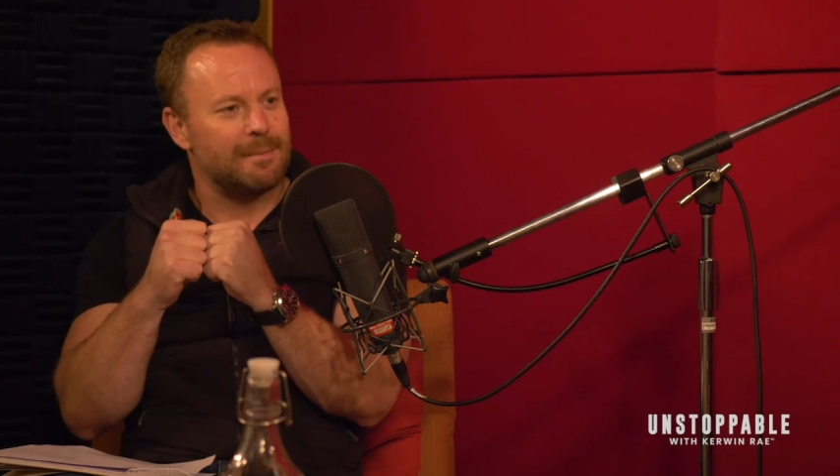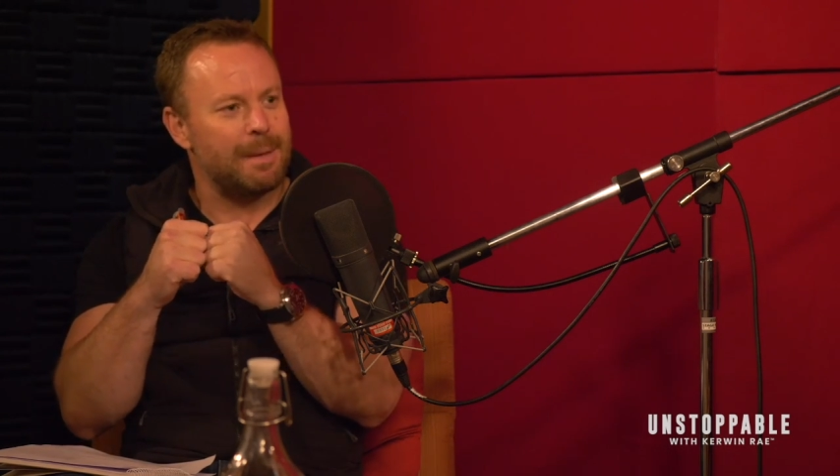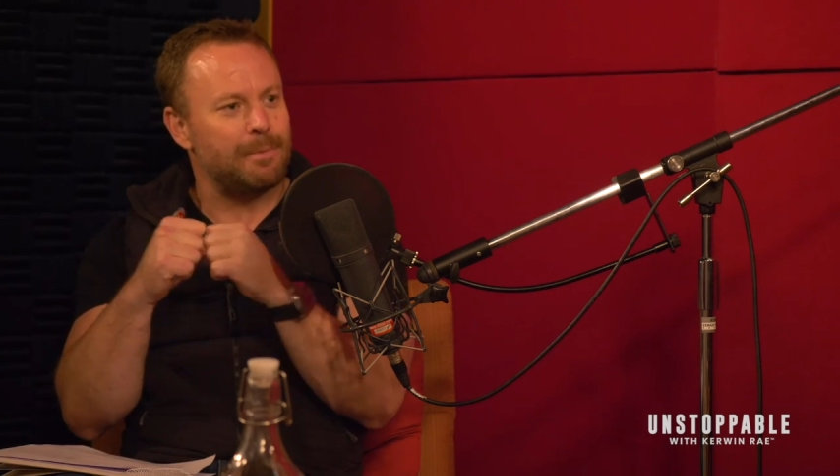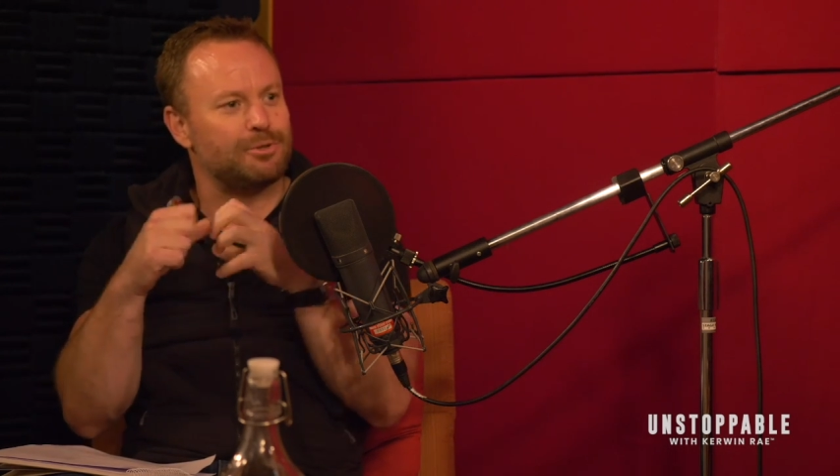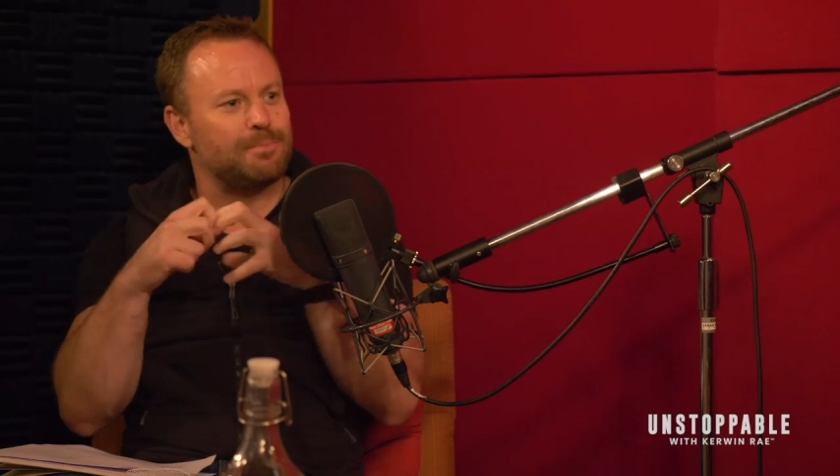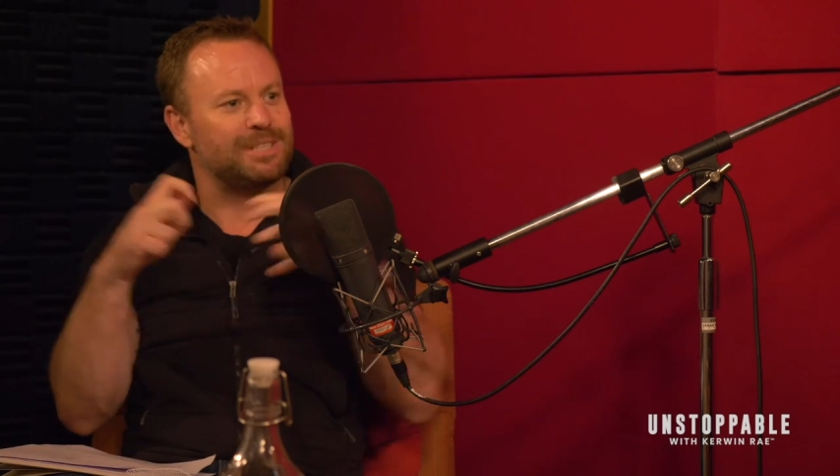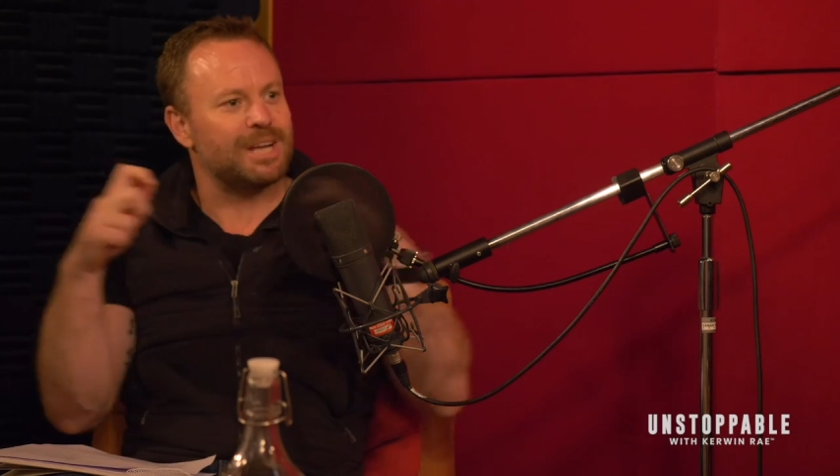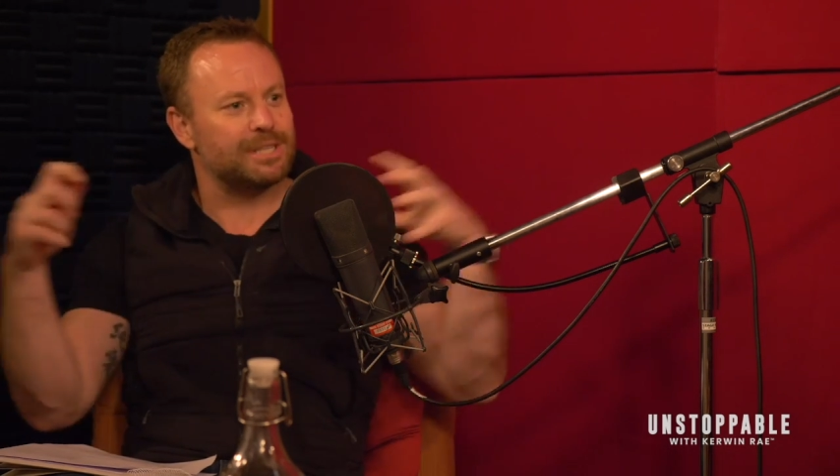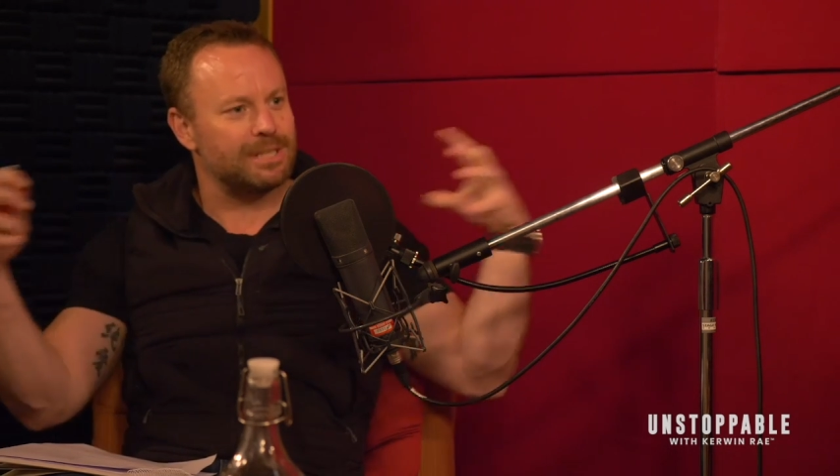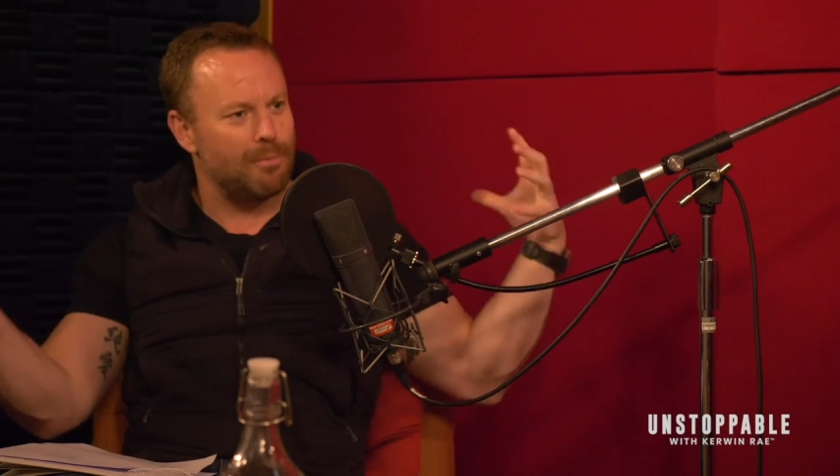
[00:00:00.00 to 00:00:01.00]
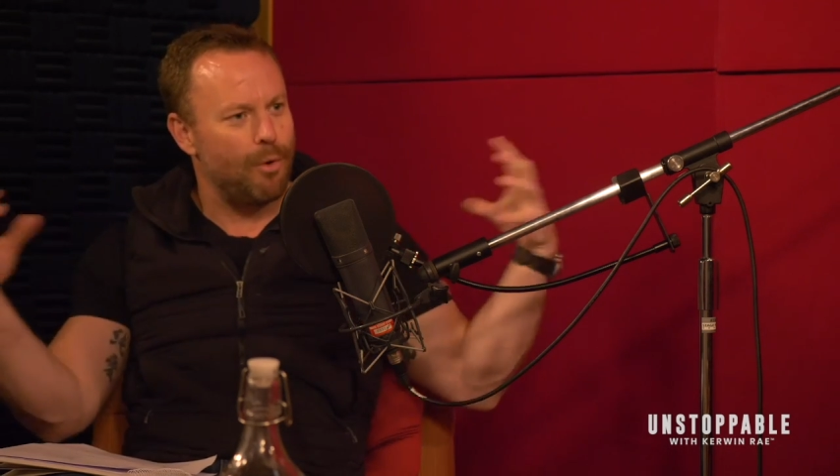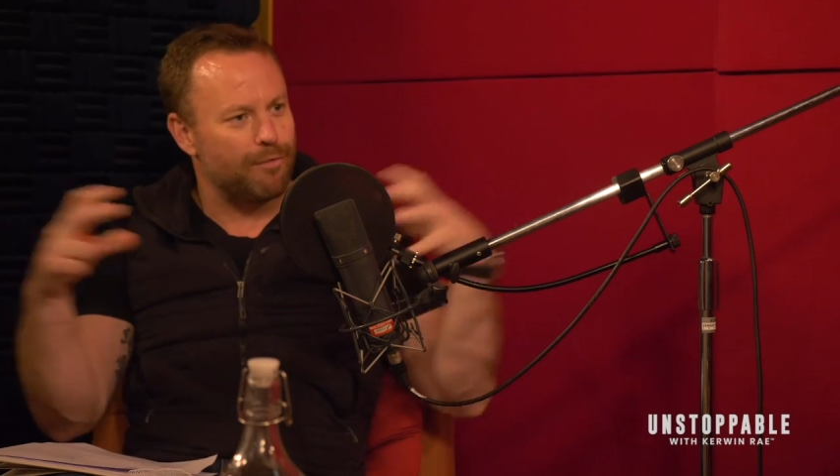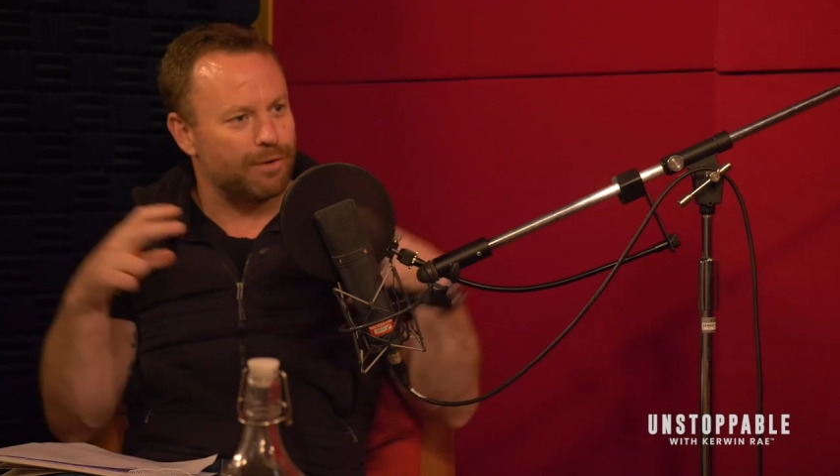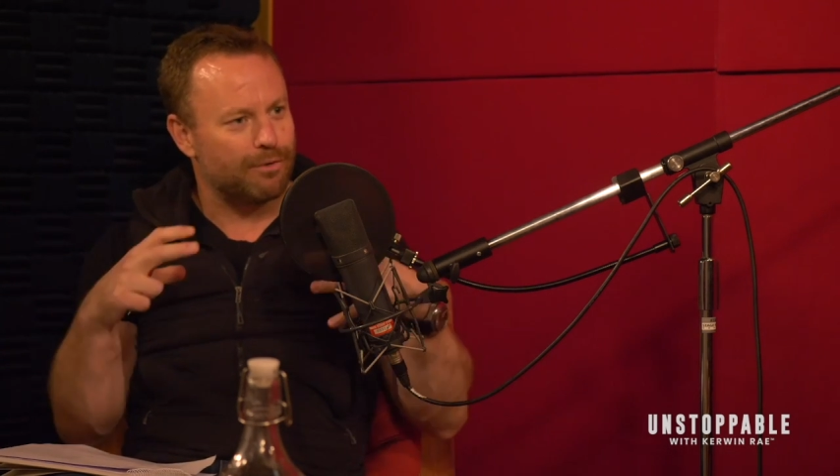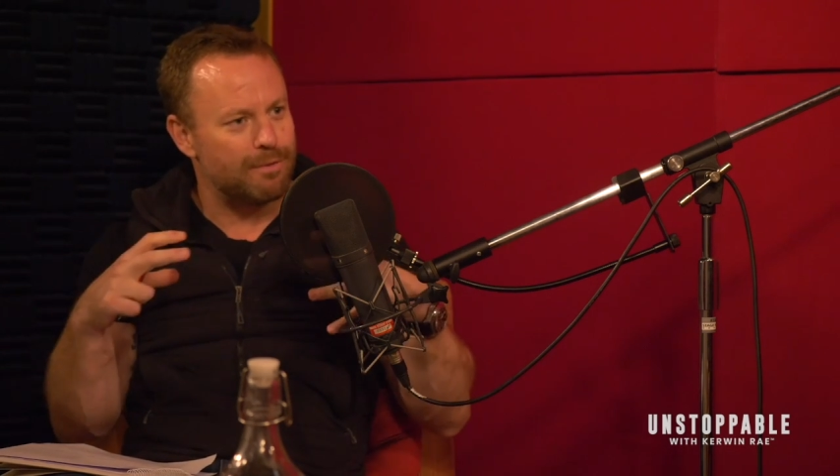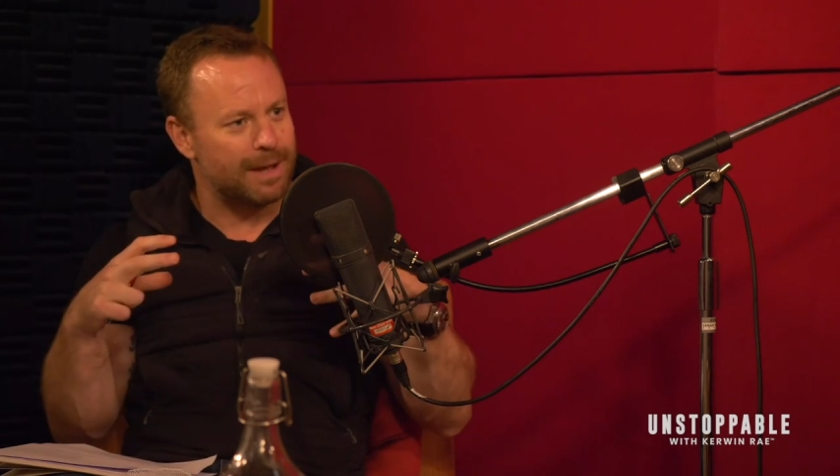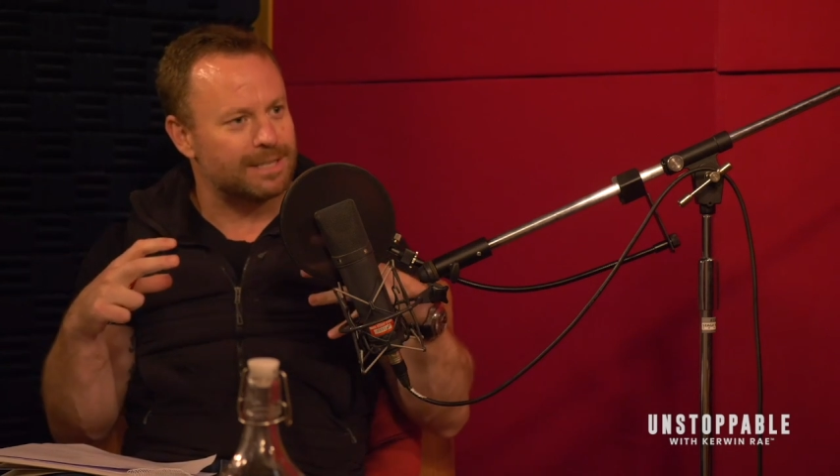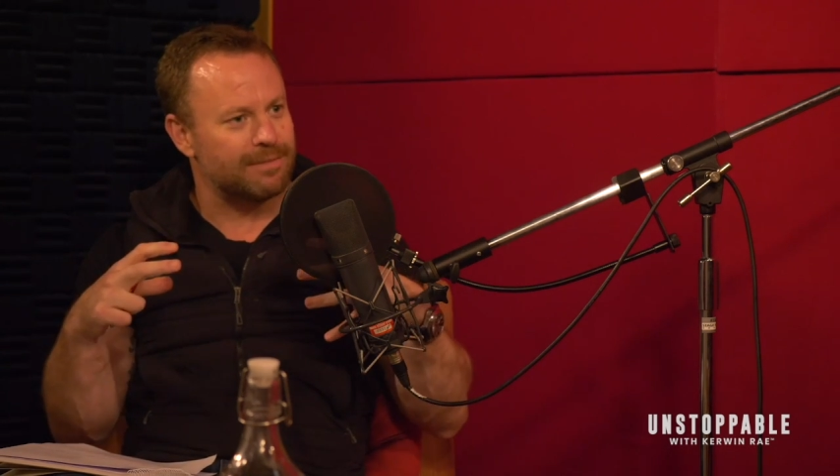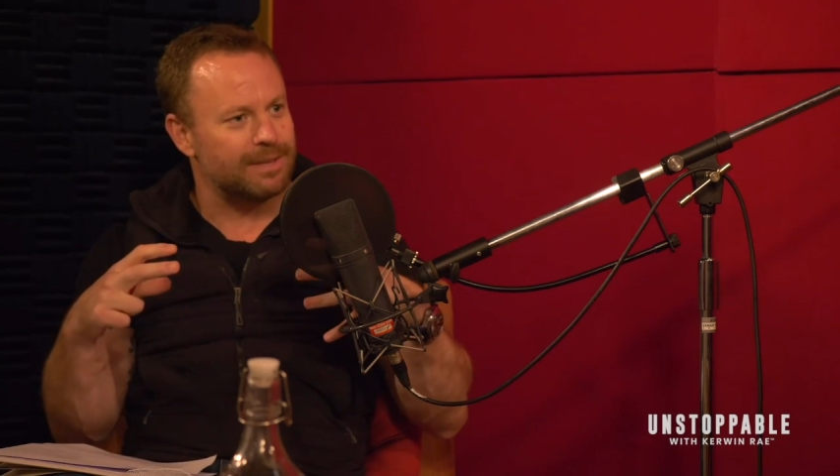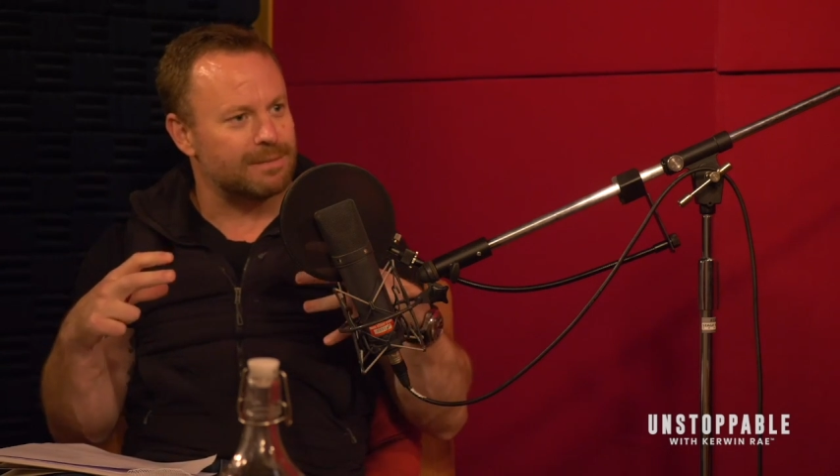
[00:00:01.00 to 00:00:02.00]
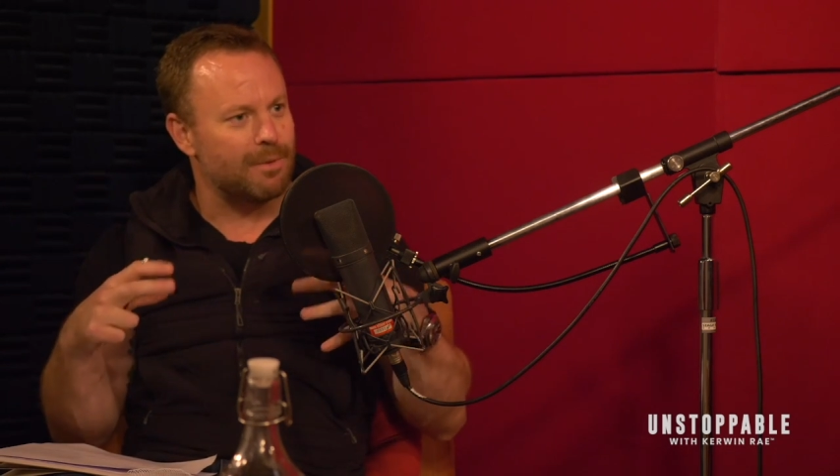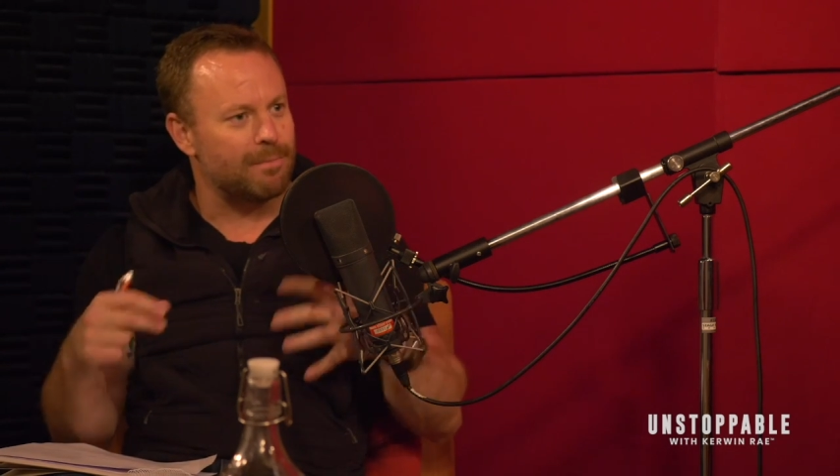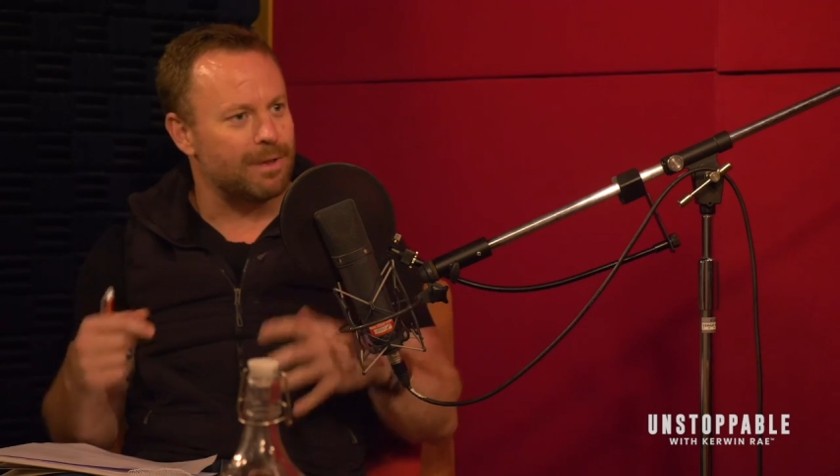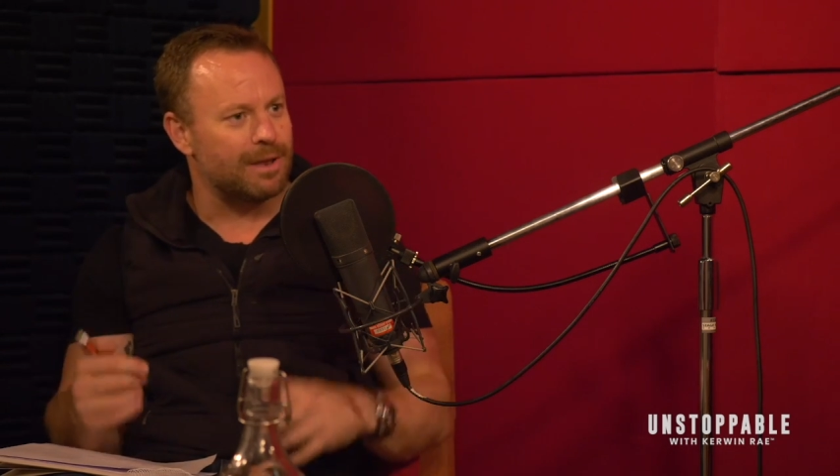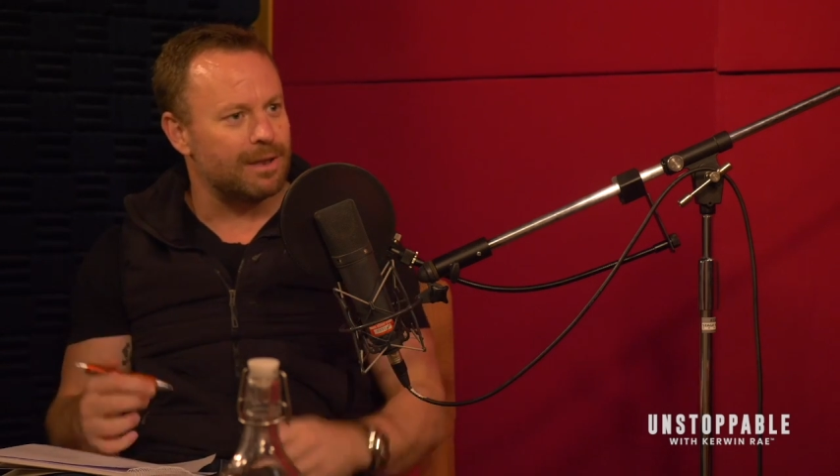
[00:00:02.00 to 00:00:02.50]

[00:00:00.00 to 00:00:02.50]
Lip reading: people should be charging more for group activities, in my opinion.